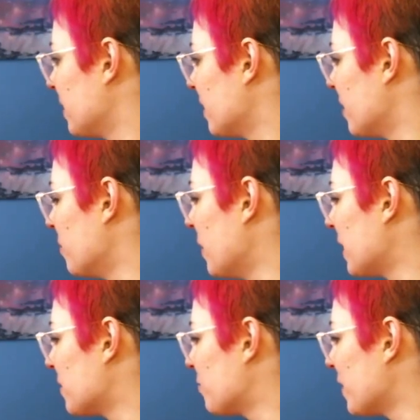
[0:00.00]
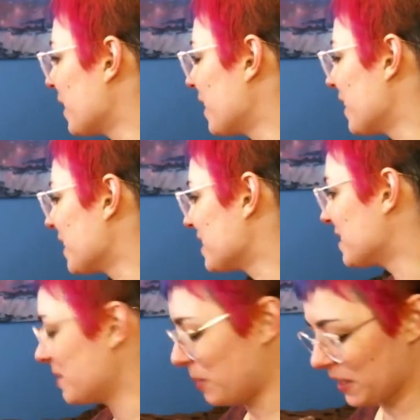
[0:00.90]
magnifying glass to
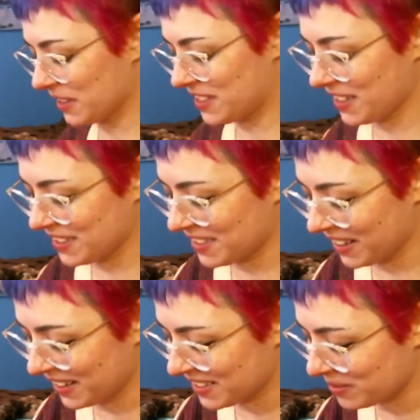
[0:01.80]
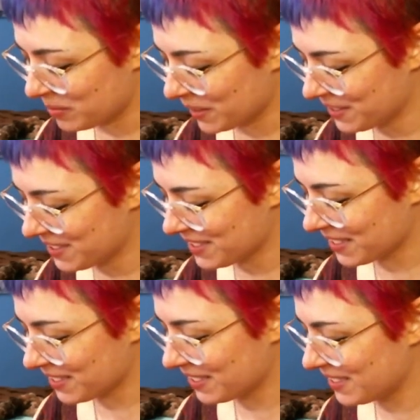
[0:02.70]
paint the shells that I did paint. So
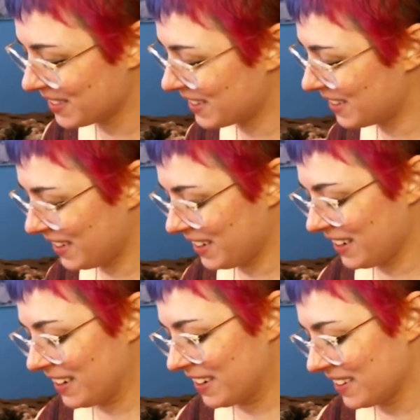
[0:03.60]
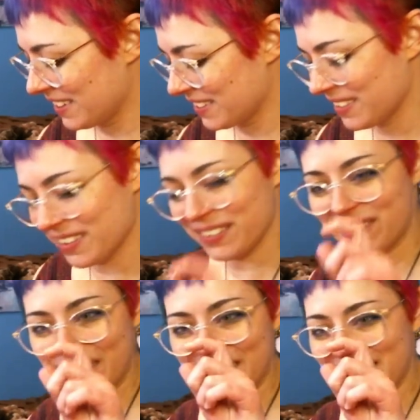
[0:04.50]
yeah, they're
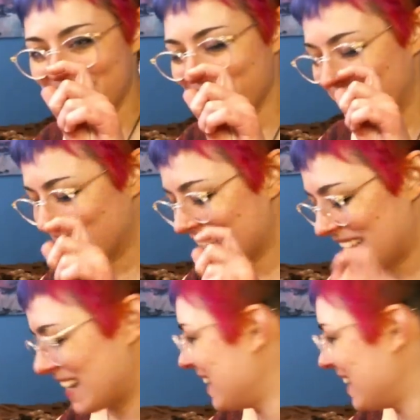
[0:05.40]
very tiny,